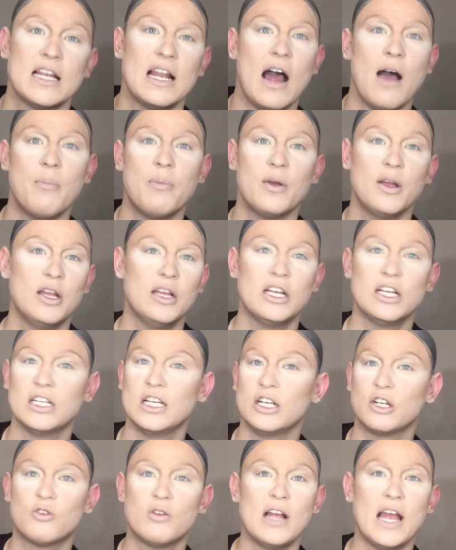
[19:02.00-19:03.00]
it up.
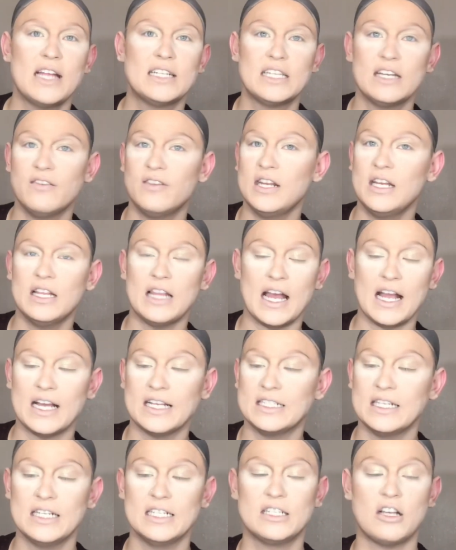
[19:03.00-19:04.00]
Creativity, like I
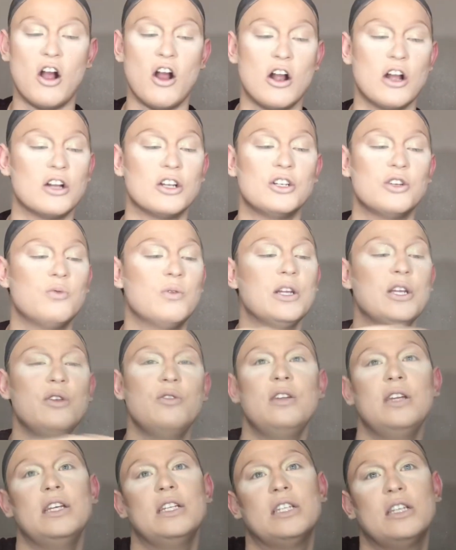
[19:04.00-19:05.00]
said, it's art. Do what you
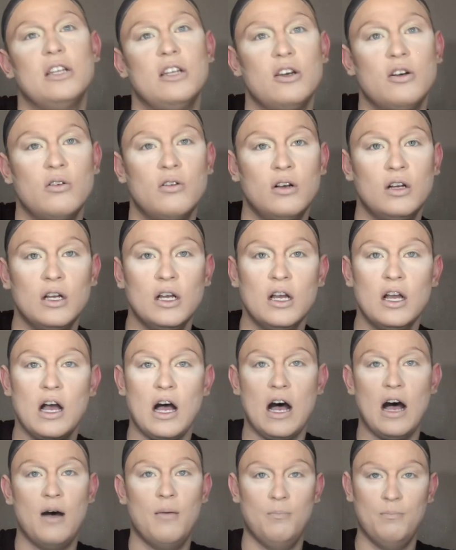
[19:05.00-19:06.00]
need to do.
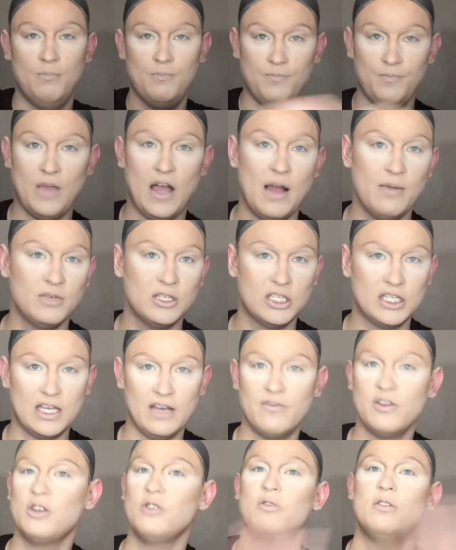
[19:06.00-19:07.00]
I'm just
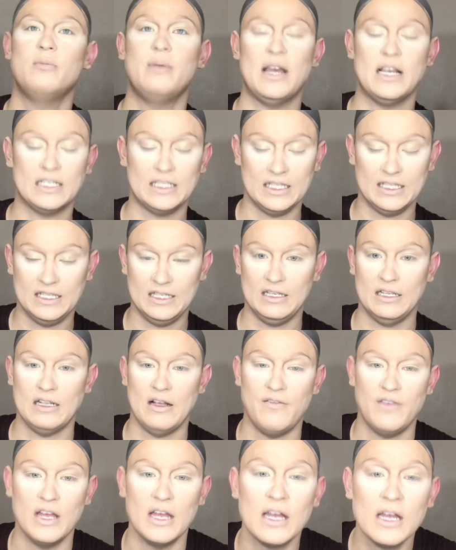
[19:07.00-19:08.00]
giving you the basis
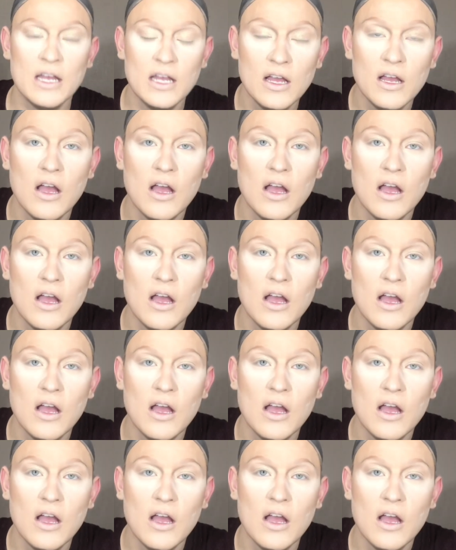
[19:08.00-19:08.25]
of it.